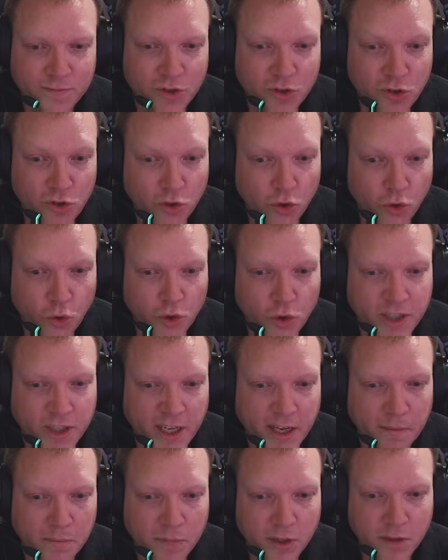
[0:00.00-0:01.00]
torch
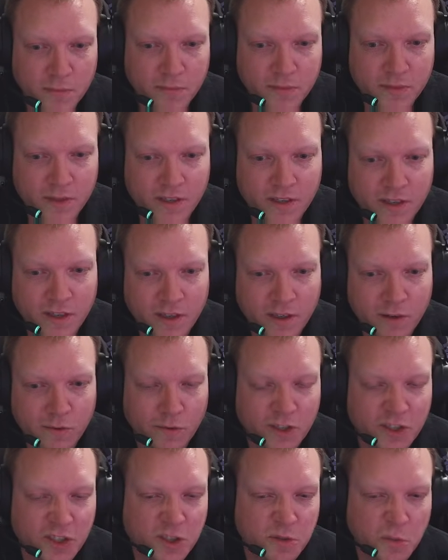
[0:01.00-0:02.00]
emblems
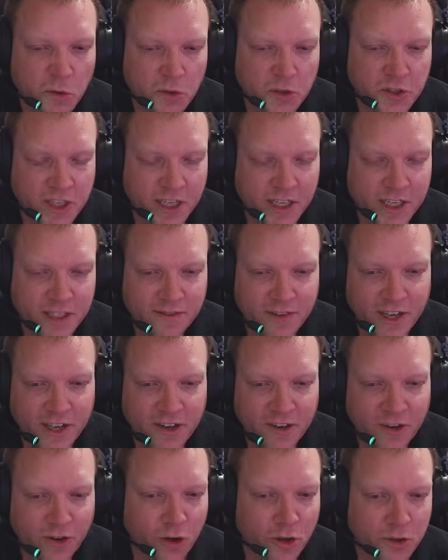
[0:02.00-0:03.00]
with a small chance of
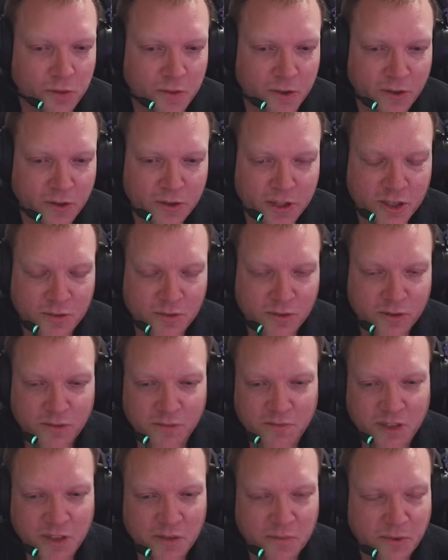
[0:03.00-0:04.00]
getting ultimate
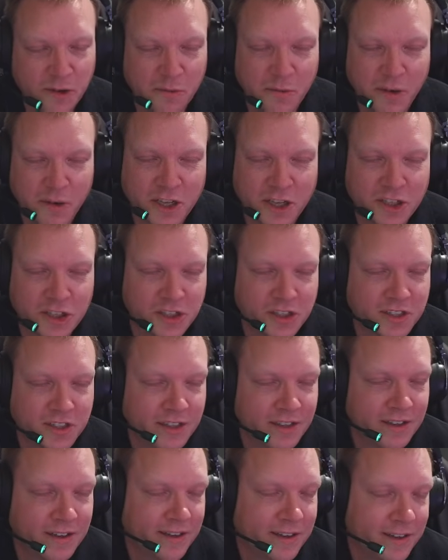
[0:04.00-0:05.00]
crystal. You pretty much,
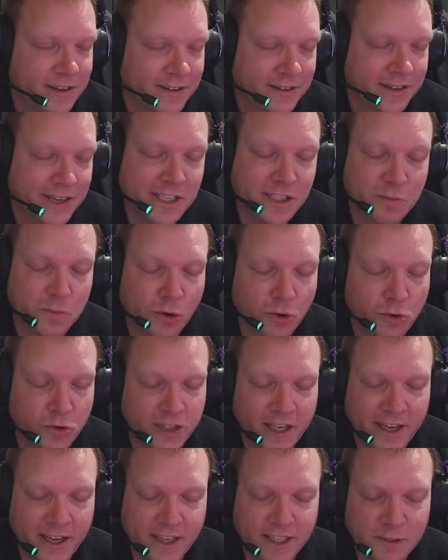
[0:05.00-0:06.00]
that small
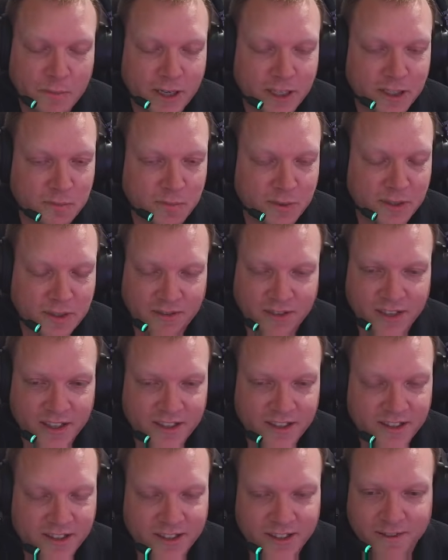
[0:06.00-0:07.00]
chance must be
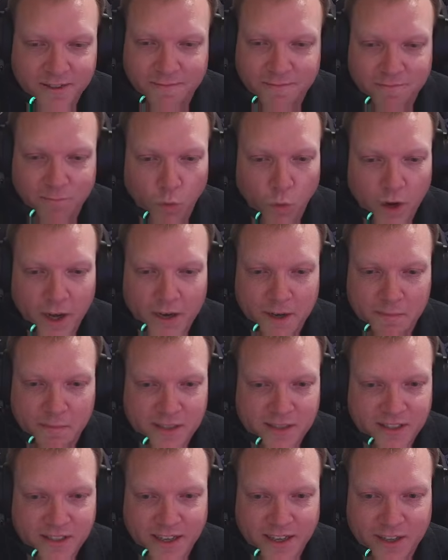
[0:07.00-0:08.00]
less than
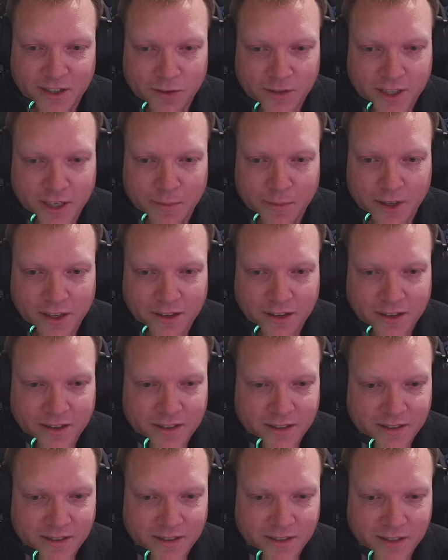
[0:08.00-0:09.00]
1% or something,
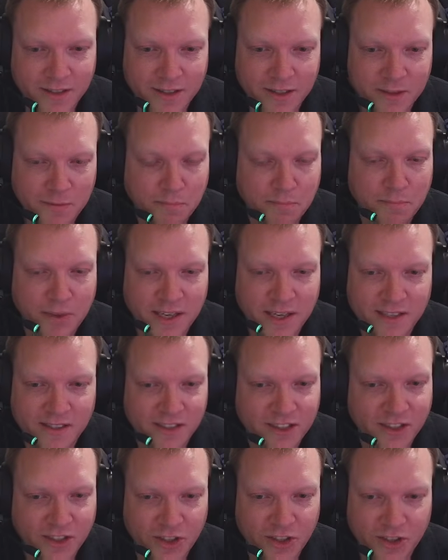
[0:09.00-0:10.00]
because you
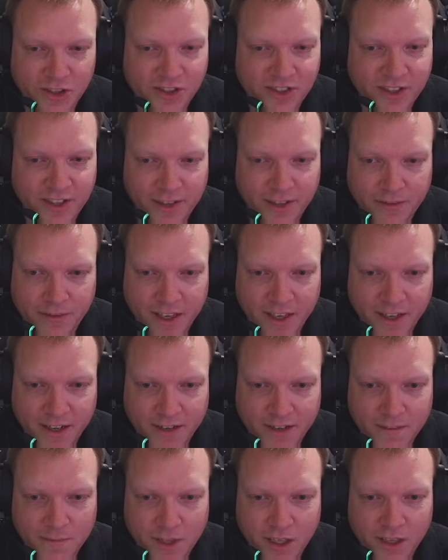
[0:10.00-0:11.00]
basically just never get
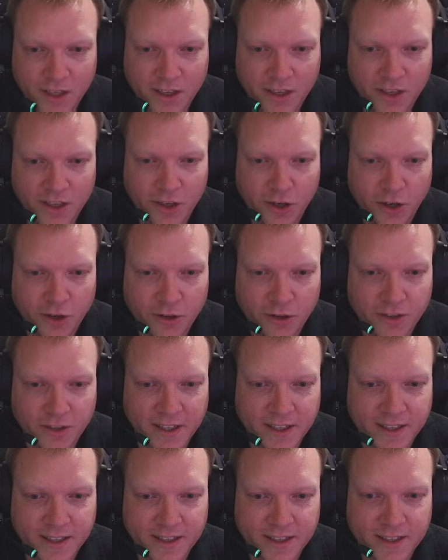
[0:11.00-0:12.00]
it. You only
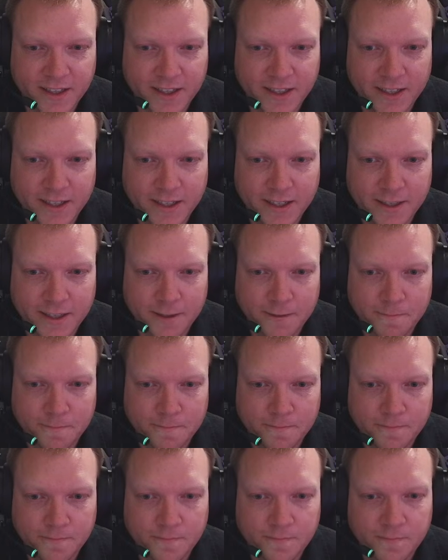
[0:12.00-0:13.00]
get the
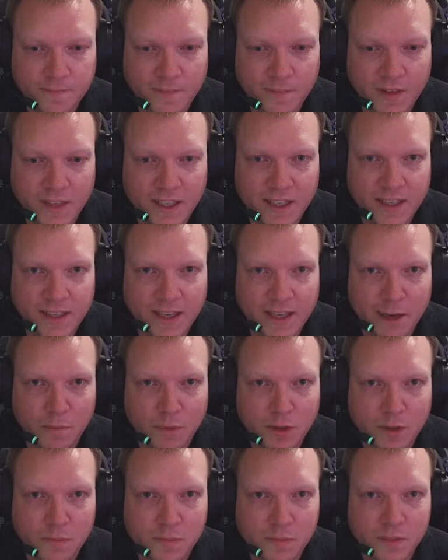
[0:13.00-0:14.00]

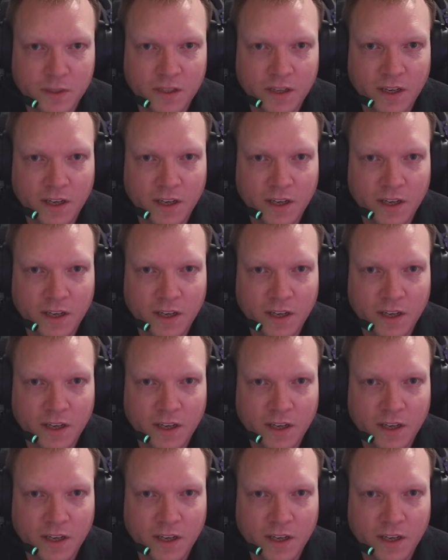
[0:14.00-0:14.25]
emblems,